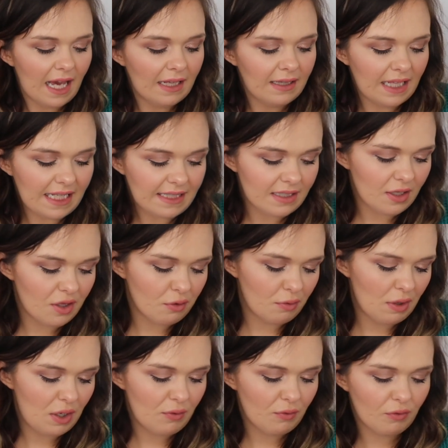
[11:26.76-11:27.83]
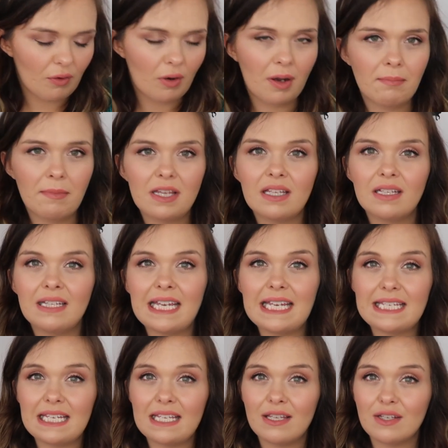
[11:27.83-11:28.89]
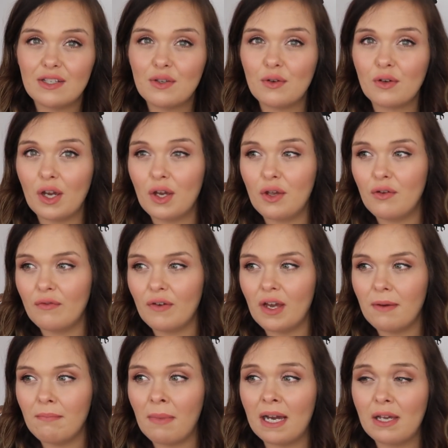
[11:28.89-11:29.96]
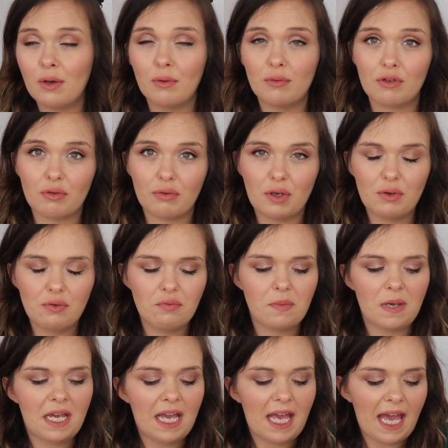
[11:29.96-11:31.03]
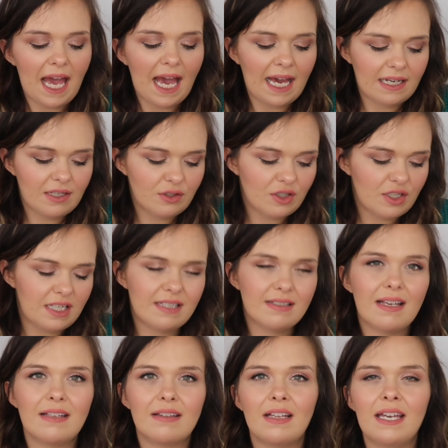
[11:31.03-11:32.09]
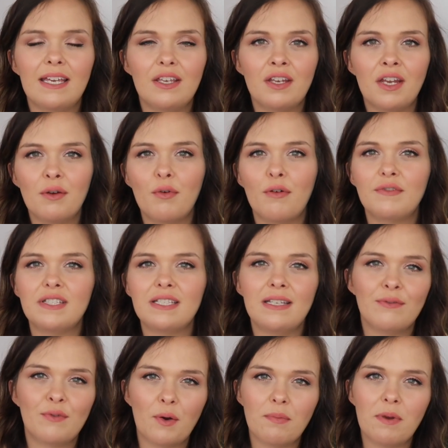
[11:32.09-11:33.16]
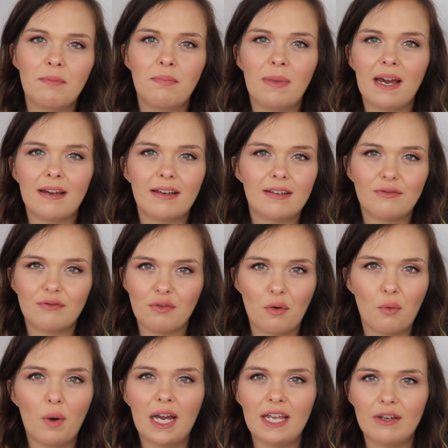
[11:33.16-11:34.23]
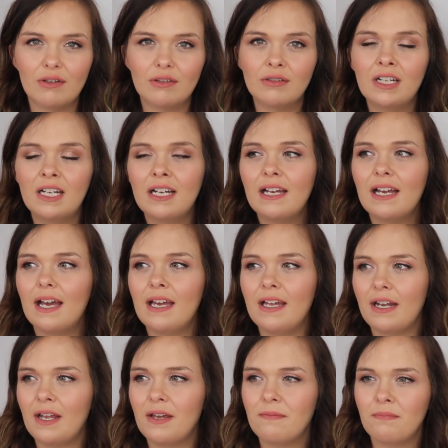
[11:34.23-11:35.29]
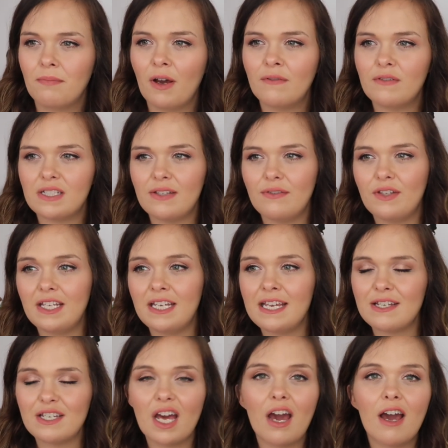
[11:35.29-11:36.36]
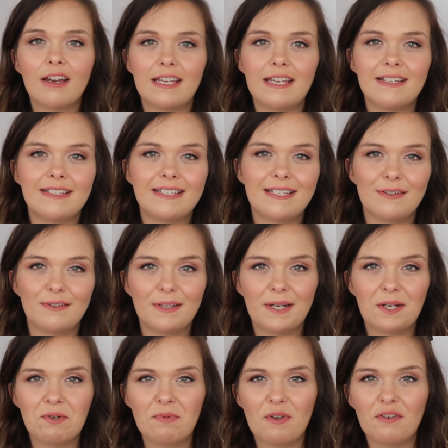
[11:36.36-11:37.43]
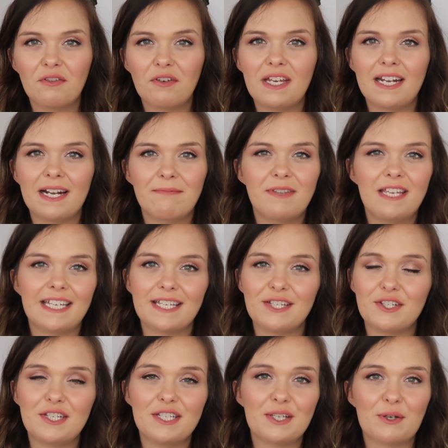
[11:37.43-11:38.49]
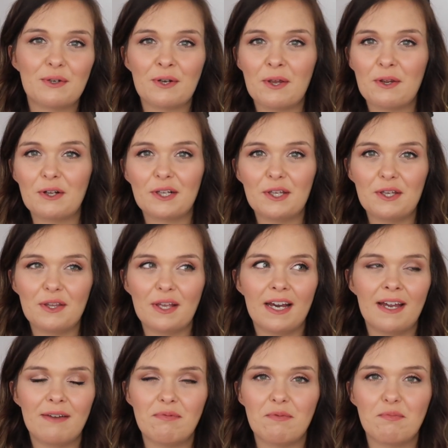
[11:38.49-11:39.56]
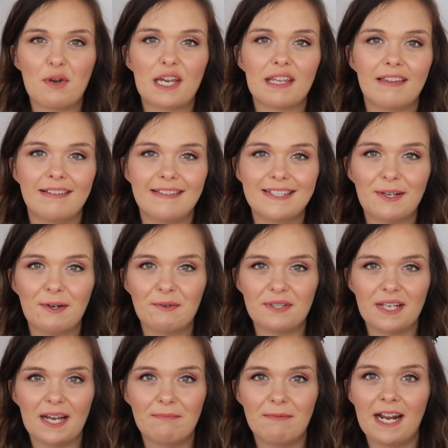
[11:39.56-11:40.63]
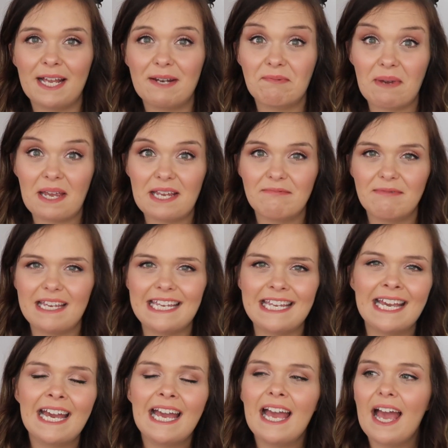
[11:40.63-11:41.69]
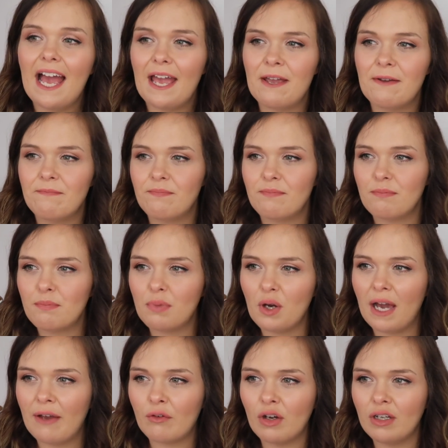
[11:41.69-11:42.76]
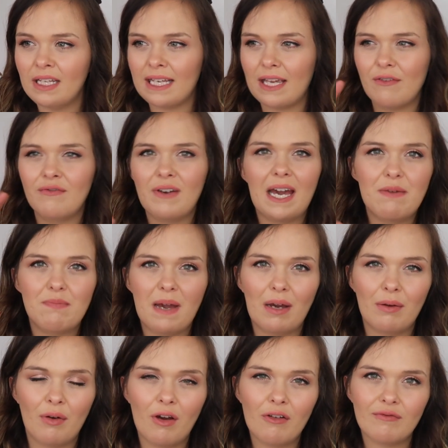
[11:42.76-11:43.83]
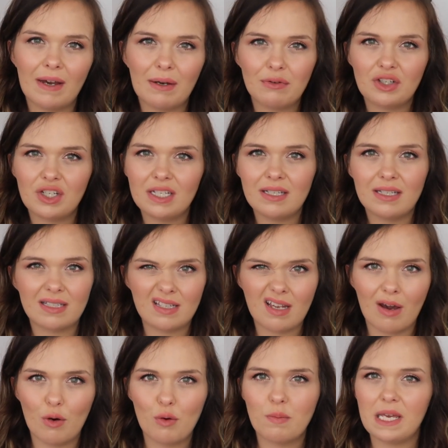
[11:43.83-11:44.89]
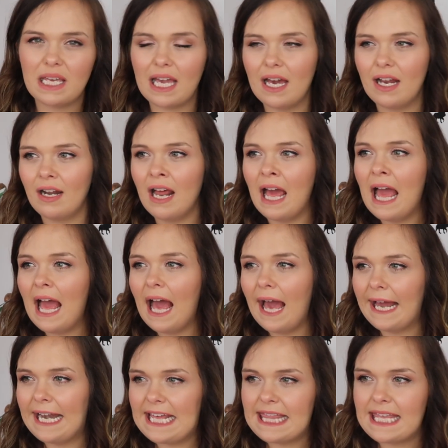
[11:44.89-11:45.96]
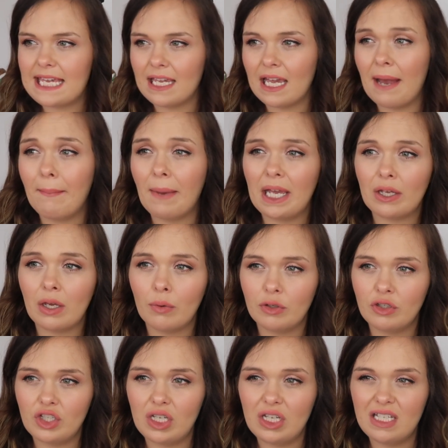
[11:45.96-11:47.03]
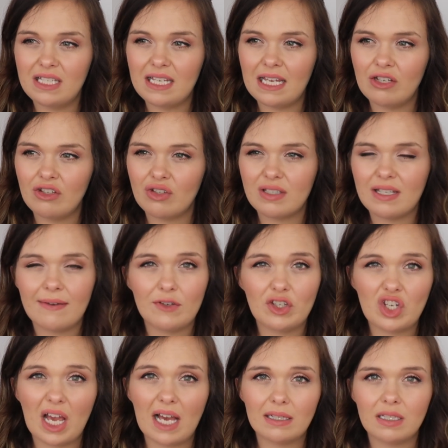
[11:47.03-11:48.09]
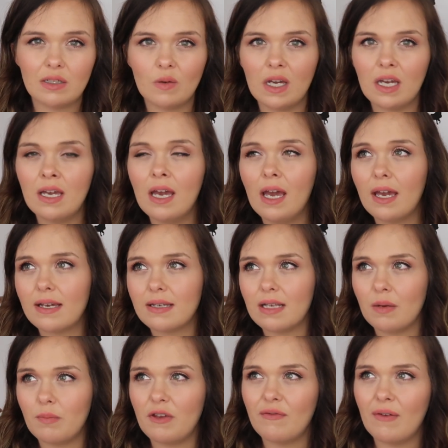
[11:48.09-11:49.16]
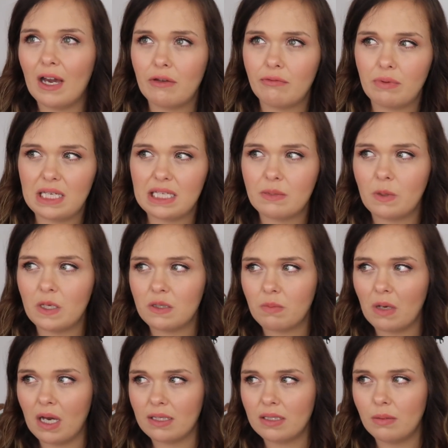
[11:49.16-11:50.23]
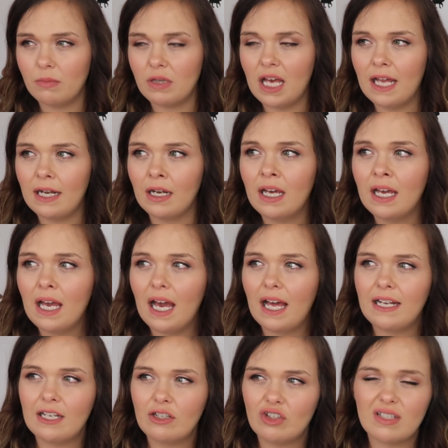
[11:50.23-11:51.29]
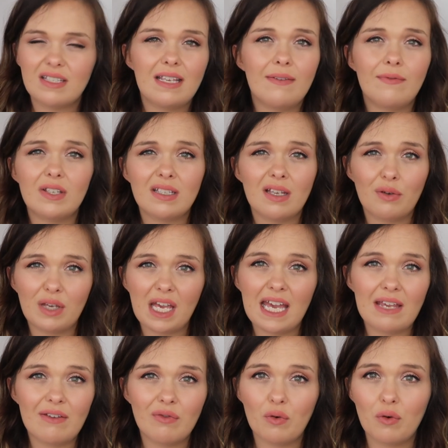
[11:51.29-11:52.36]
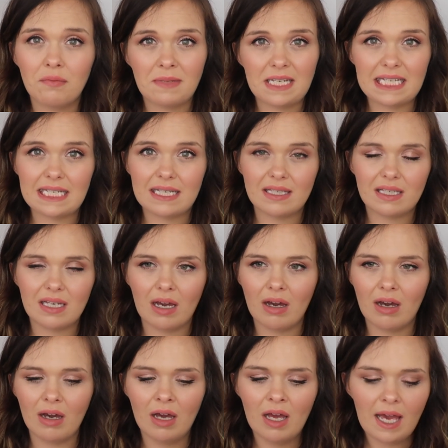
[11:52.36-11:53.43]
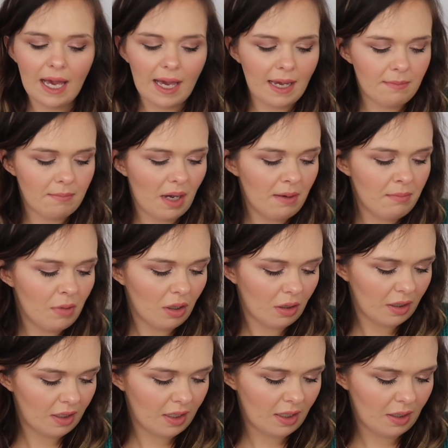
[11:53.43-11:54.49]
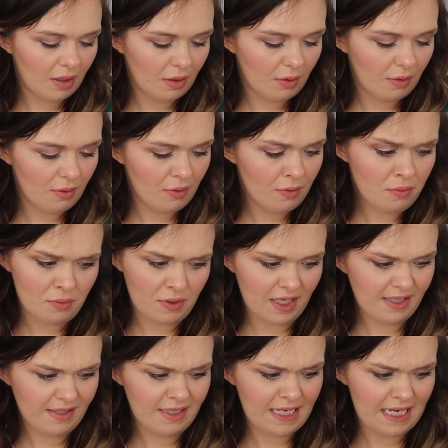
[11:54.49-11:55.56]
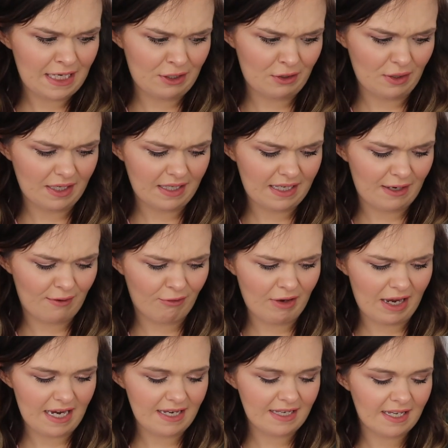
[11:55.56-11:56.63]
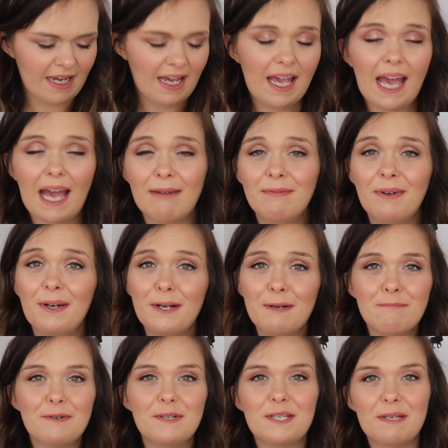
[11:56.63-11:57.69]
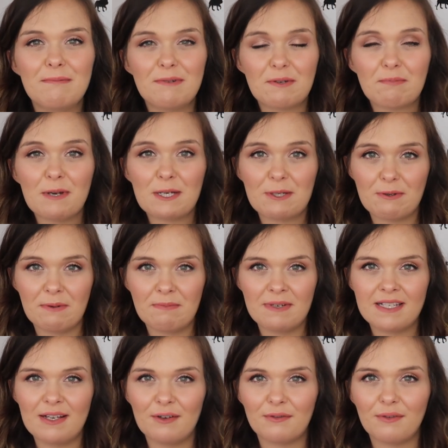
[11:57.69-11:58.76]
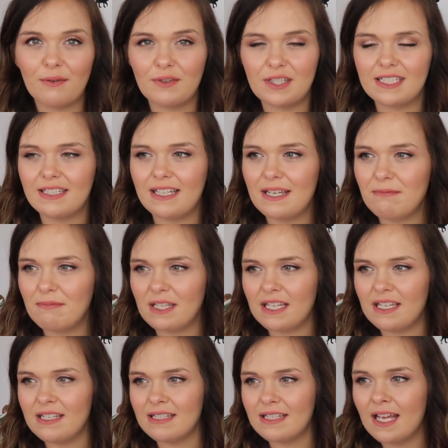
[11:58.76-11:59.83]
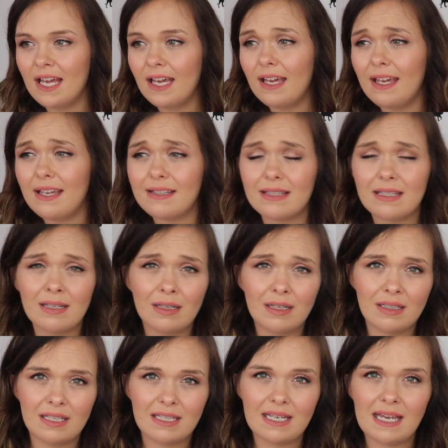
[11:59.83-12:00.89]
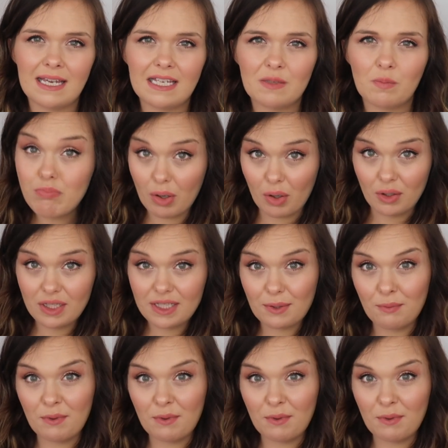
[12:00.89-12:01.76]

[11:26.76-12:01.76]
a letter through from the lady that took over my old group, and she said, like, you know, obviously you've not been back for a while, and obviously if you're near Target still, then it'll be free. And I'm thinking, she's got no clue that I've been pregnant this whole time and had a baby. But I've got like a £5 off voucher to start up again, and I think I might go on Tuesday and just have a chat to her, because I'll be 5 weeks postpartum then, and then just see if it's okay for me to start. I'm not gonna, oh, that's an interesting face. I'm not going to put too much pressure on myself, obviously, because it's still early days. But